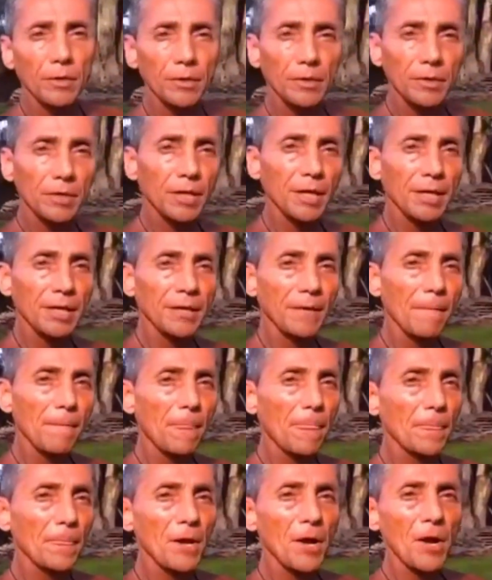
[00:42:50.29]
Okay?
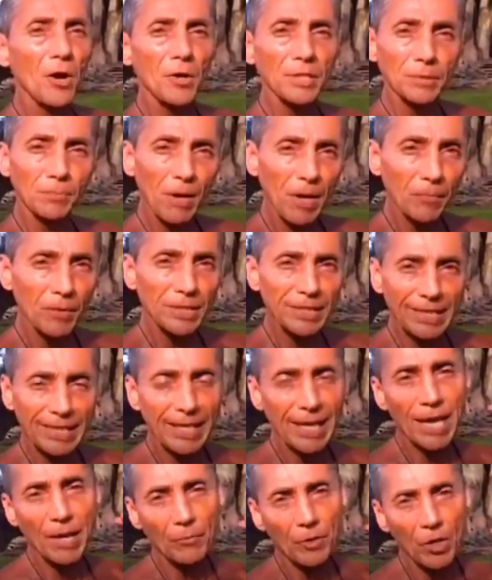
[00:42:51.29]
No, it's remember, it's a
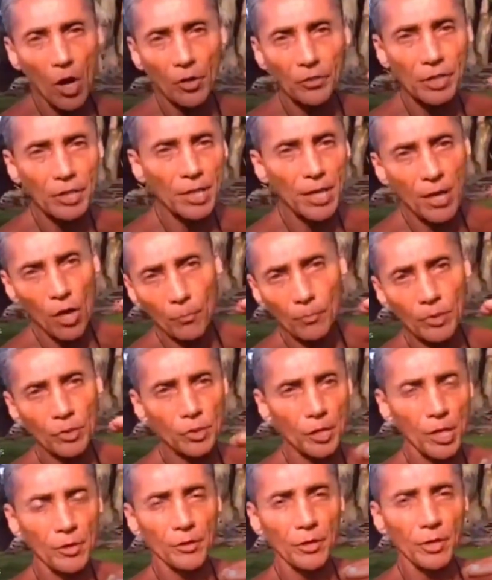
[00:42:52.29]
game. We all need to help each
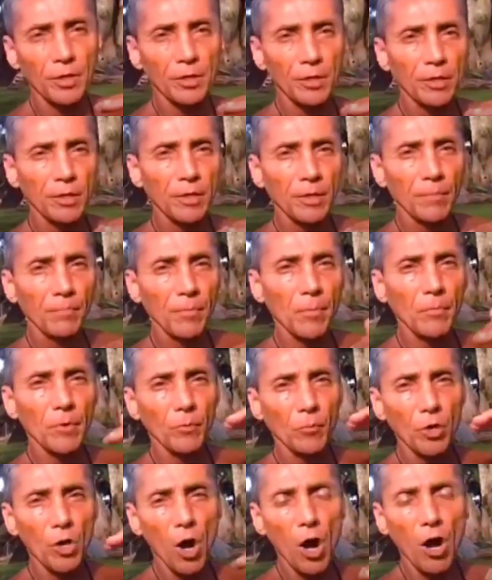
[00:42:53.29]
other. Remember,
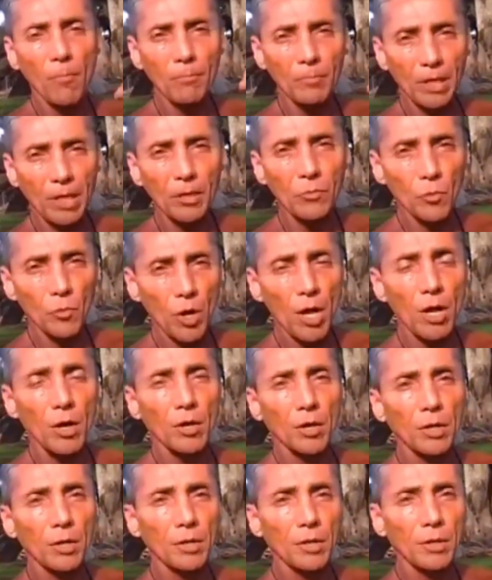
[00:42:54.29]
we all mean
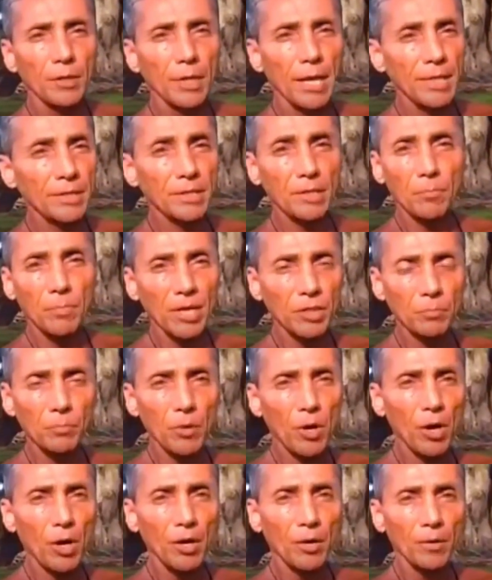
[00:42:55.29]
well. That's the best
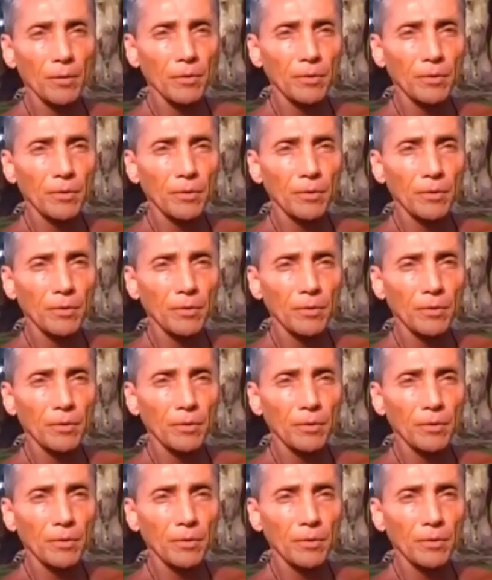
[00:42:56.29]
part.